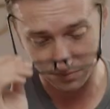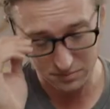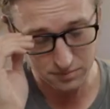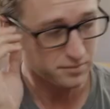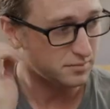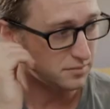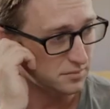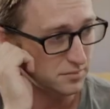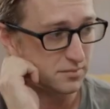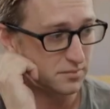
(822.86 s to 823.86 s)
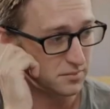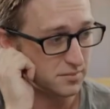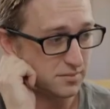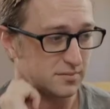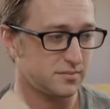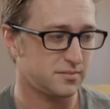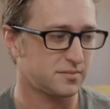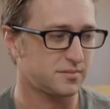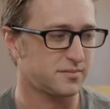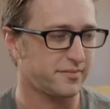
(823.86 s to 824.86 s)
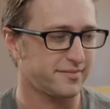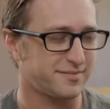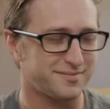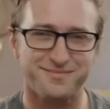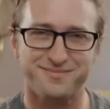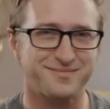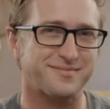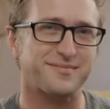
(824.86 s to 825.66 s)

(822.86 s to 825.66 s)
This person isn't speaking.